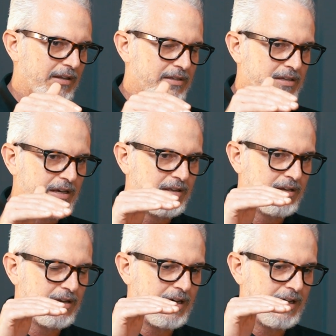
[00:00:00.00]
Let's say
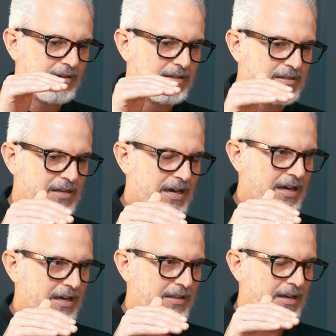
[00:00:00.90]
that I
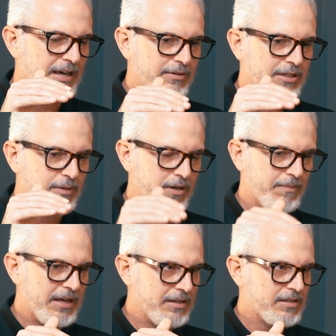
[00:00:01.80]
decide that how much I want to
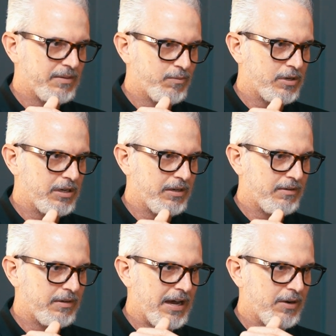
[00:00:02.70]
pay
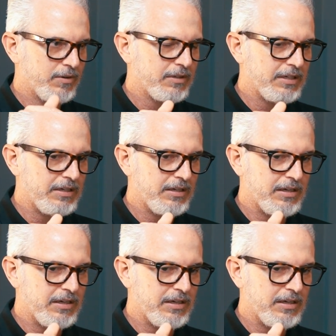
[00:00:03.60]
someone hourly